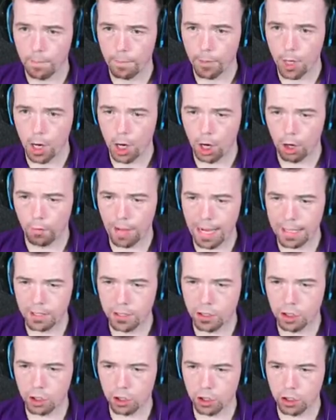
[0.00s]
Oh, that's
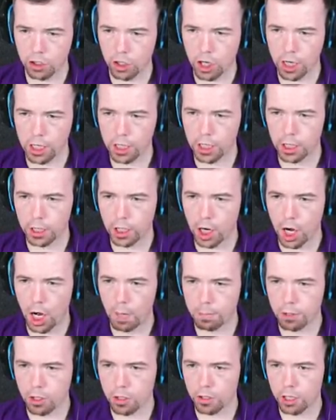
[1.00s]
just cheeky. You got
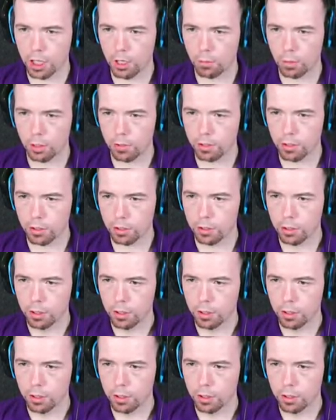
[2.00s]
options here, Wilson.